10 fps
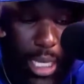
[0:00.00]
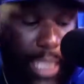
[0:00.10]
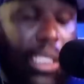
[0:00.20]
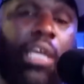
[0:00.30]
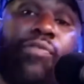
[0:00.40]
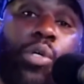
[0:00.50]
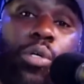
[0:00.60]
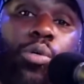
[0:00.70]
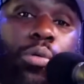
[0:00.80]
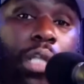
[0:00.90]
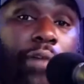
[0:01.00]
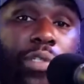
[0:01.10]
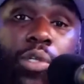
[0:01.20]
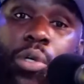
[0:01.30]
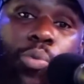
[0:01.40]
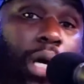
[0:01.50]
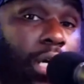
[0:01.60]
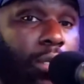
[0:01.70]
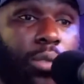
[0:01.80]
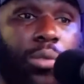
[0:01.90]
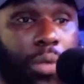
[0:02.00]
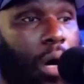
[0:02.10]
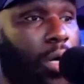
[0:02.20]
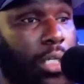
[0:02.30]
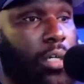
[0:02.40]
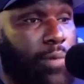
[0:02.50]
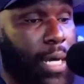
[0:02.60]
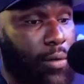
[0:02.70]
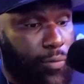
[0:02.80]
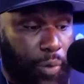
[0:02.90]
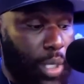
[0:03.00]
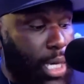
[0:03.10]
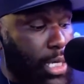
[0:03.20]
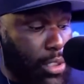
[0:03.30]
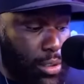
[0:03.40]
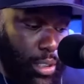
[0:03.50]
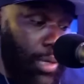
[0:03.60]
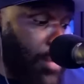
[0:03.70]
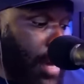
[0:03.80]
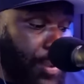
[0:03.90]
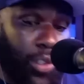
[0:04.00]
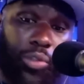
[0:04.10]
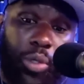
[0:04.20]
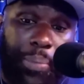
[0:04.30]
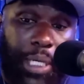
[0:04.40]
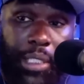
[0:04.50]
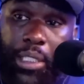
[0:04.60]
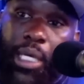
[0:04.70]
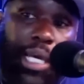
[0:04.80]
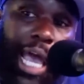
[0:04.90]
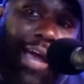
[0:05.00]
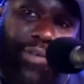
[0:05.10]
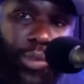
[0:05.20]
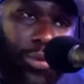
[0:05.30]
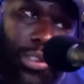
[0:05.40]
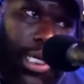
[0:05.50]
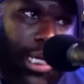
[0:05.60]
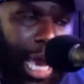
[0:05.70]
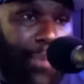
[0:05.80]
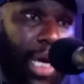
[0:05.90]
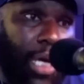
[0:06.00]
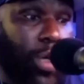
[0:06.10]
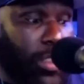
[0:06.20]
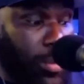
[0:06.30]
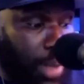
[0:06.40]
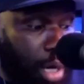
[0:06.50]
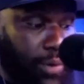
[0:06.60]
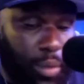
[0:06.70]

I think if you're an oud lover, you can wear oud all year round for occasions, in my personal opinion. I have ouds that I might wear tomorrow.